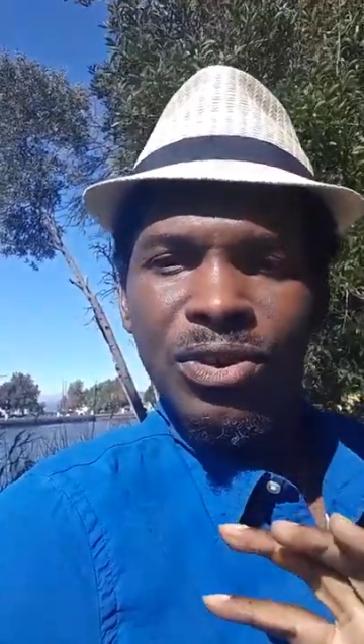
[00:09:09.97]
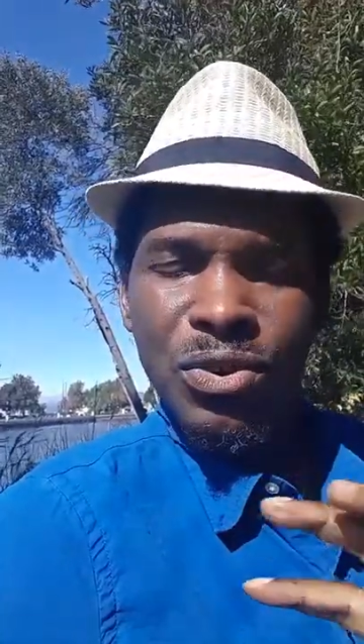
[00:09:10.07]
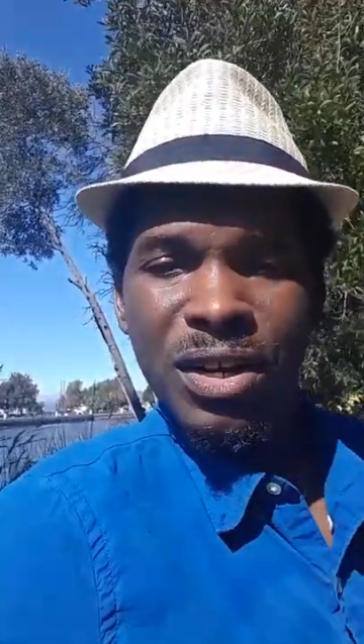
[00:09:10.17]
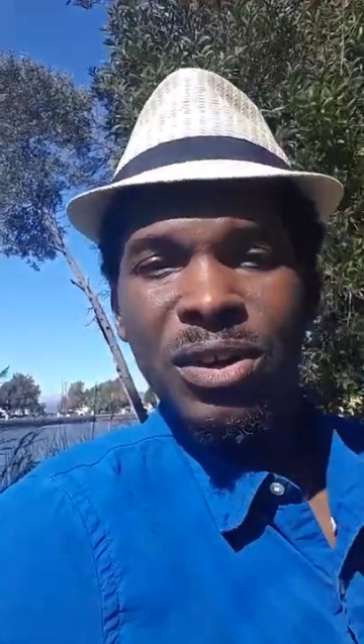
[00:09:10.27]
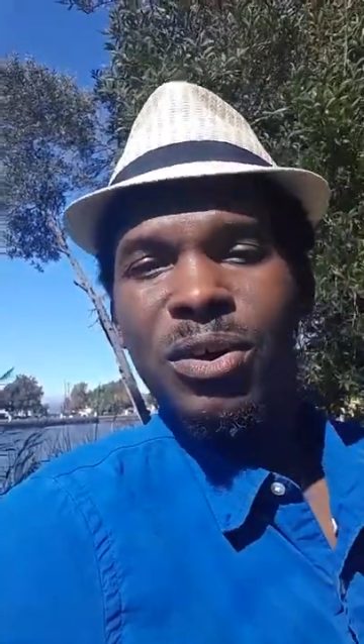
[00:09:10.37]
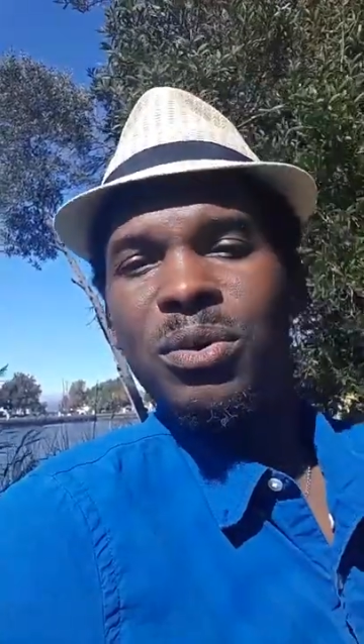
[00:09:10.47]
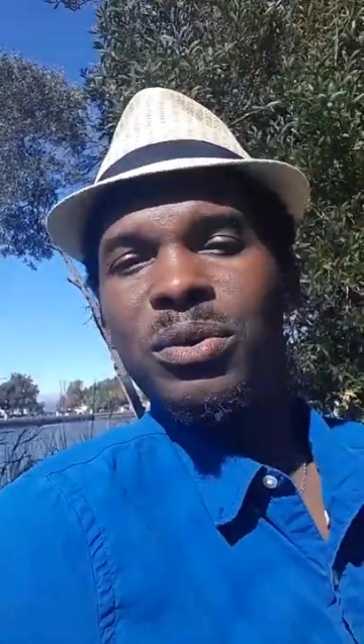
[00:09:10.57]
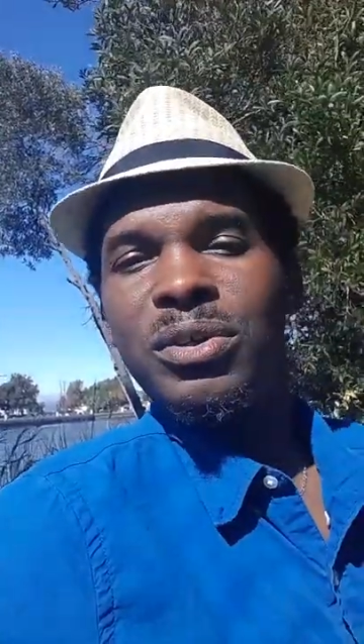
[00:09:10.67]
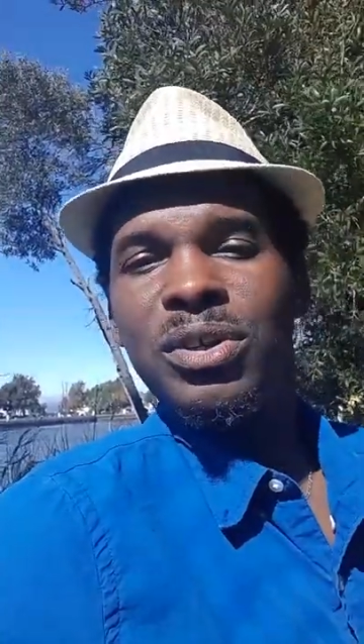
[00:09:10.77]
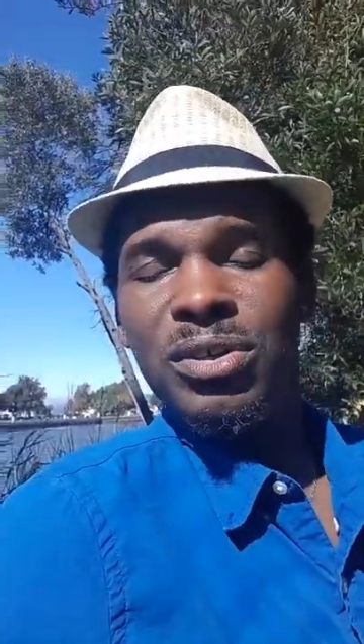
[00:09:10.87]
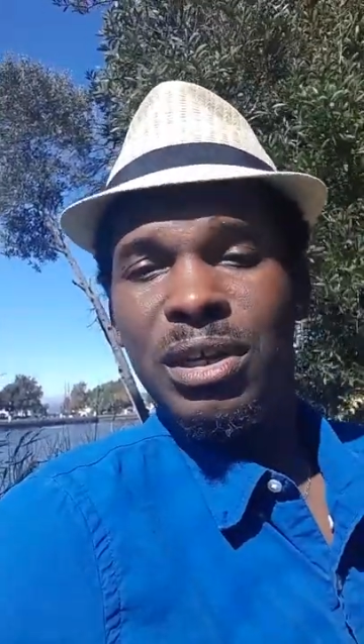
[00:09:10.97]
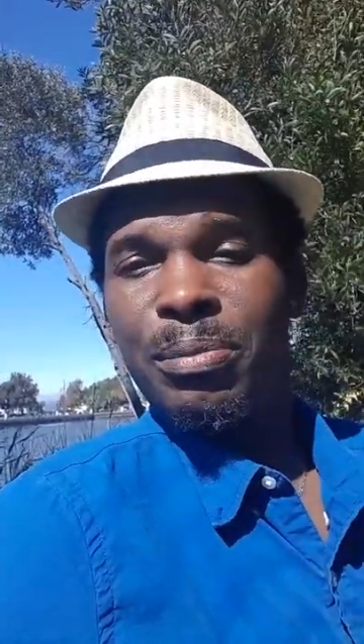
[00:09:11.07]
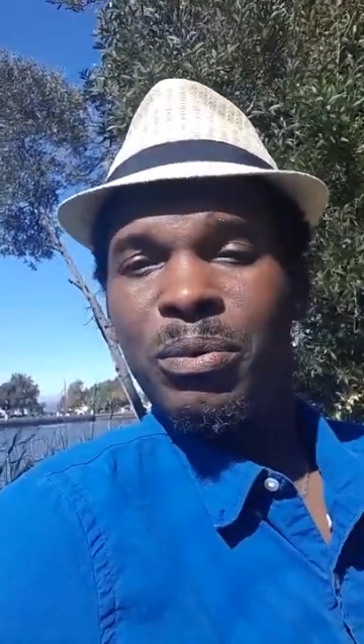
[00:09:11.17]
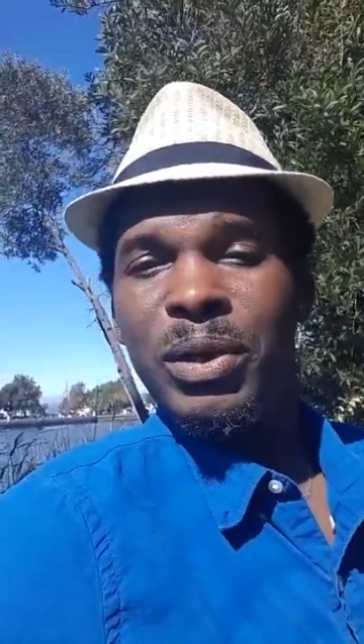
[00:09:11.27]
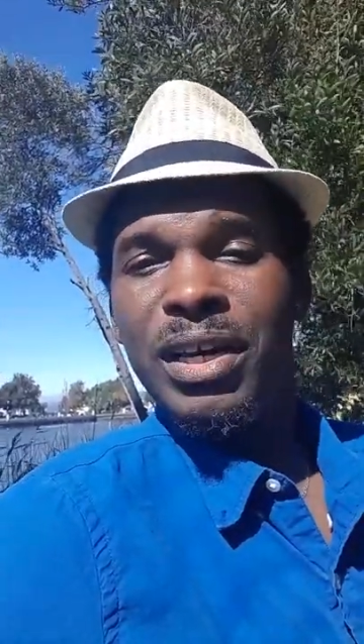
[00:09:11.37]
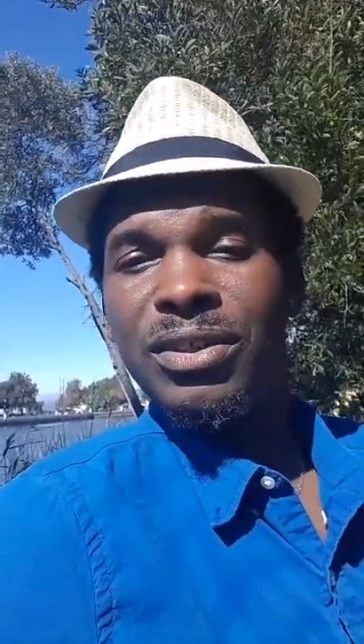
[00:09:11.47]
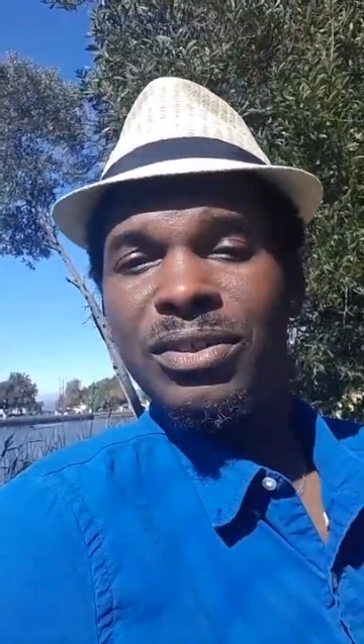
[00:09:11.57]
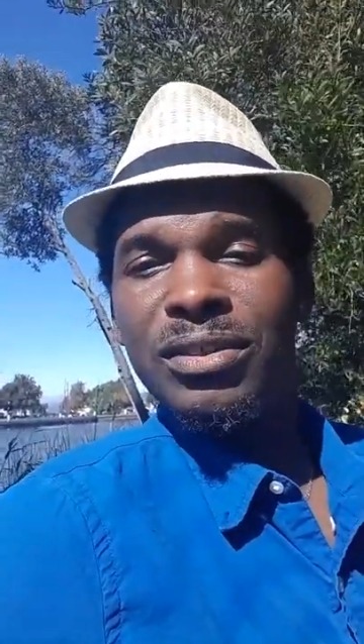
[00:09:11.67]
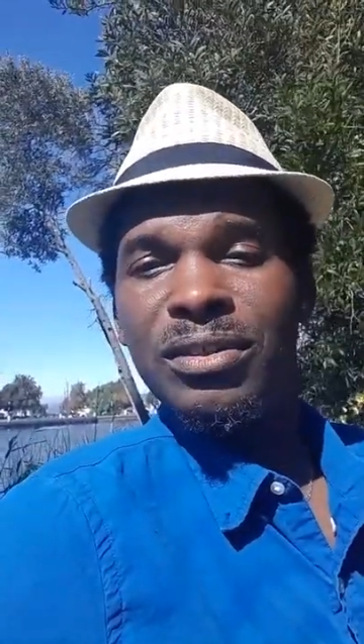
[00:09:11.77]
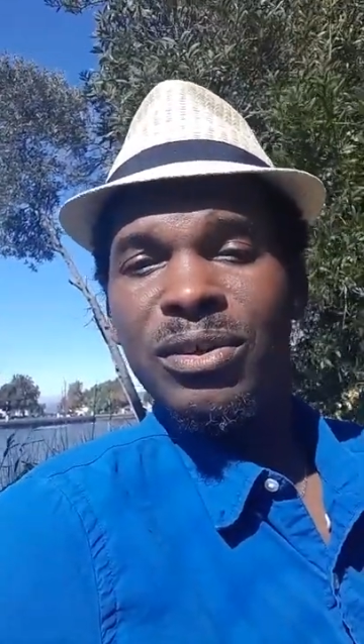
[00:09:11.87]
you need to go your separate
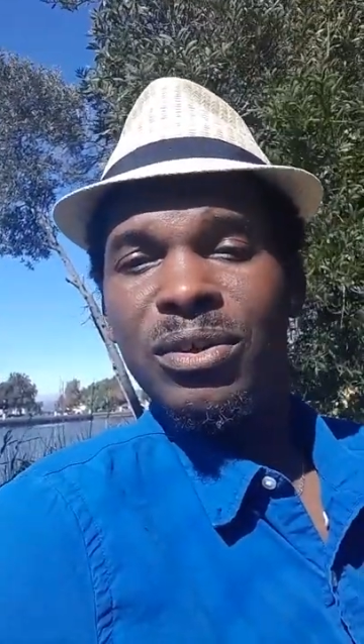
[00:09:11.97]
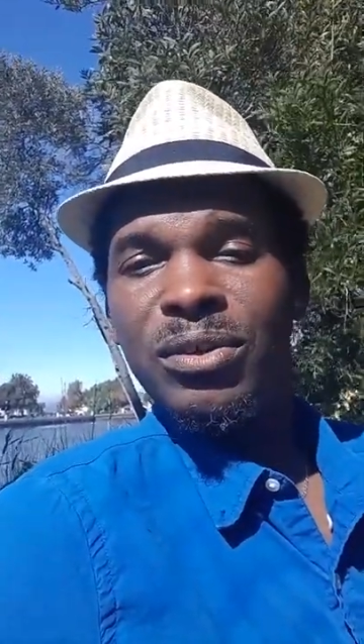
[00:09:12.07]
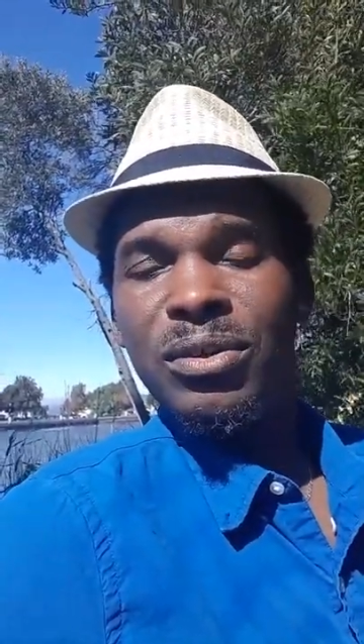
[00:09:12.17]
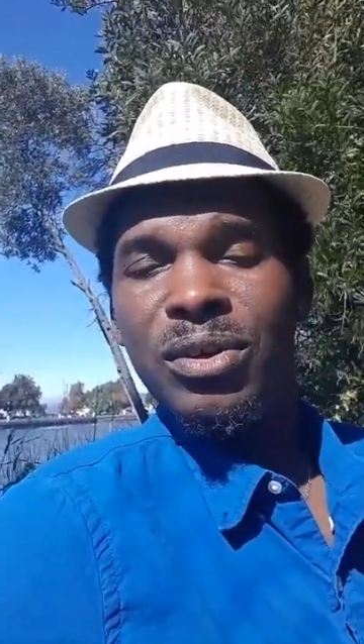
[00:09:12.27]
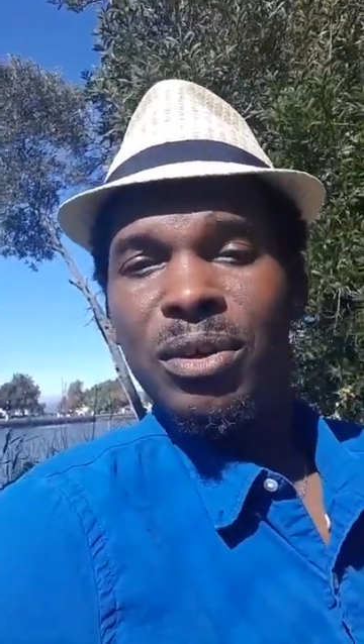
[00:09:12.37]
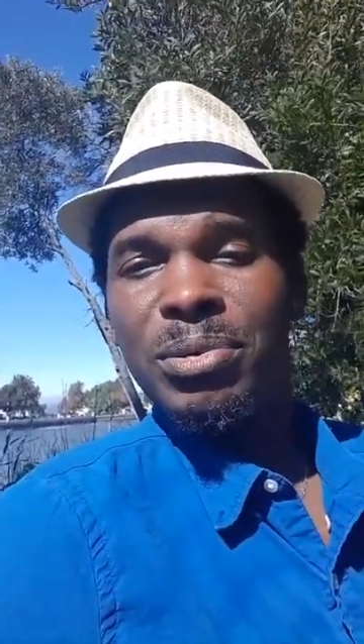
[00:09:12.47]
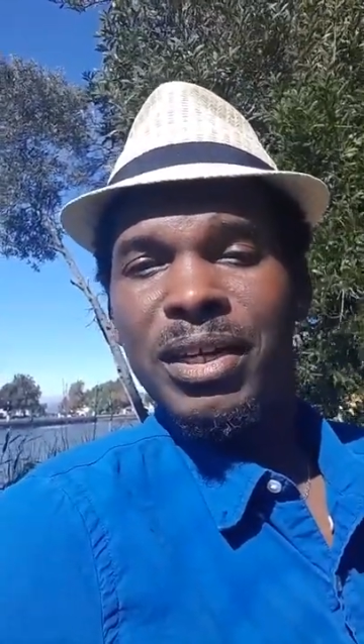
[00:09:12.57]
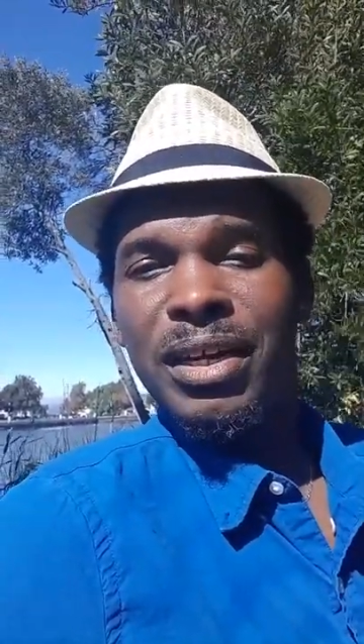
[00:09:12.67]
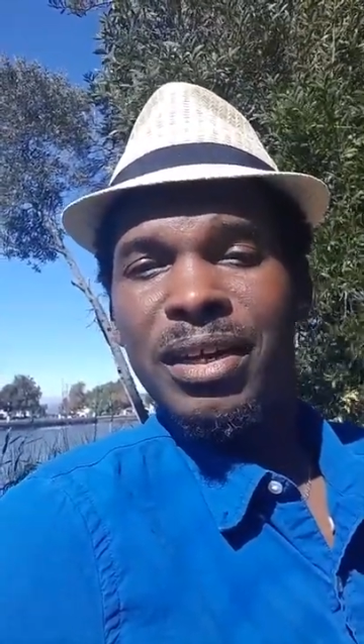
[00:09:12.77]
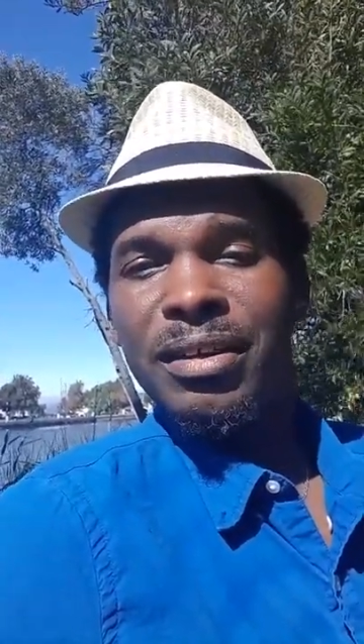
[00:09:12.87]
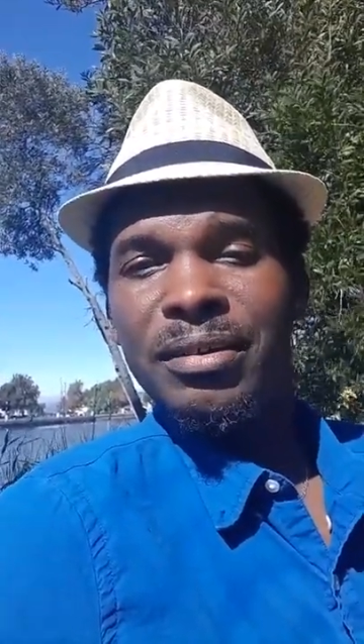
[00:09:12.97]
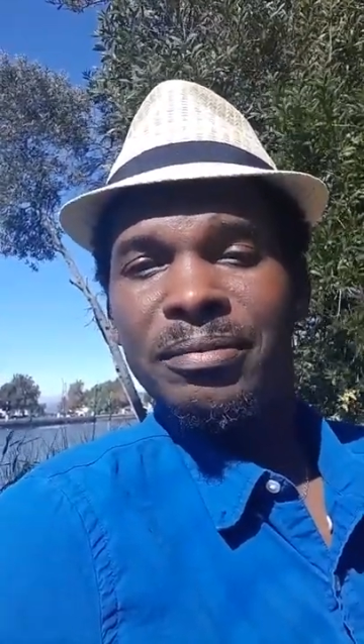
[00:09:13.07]
ways. You know what I'm saying?